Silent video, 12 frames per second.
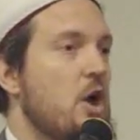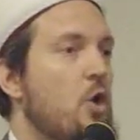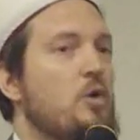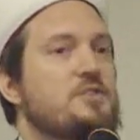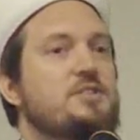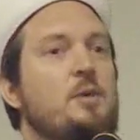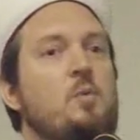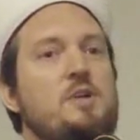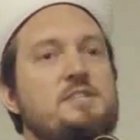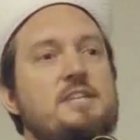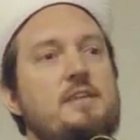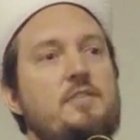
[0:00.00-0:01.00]
or
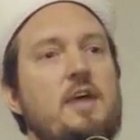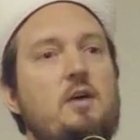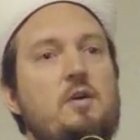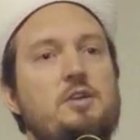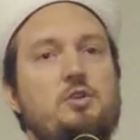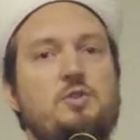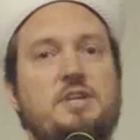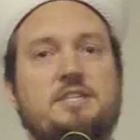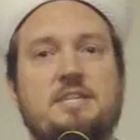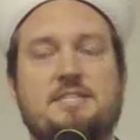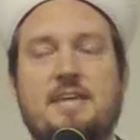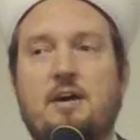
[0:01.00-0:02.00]
someone's in there and you need
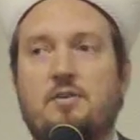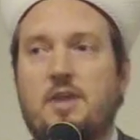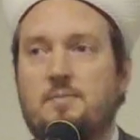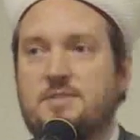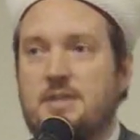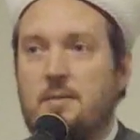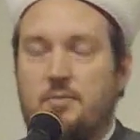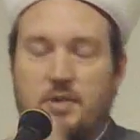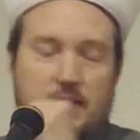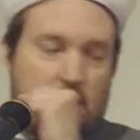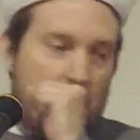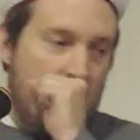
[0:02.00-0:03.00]
to tell them
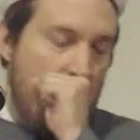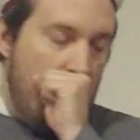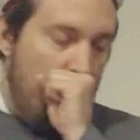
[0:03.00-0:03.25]
something,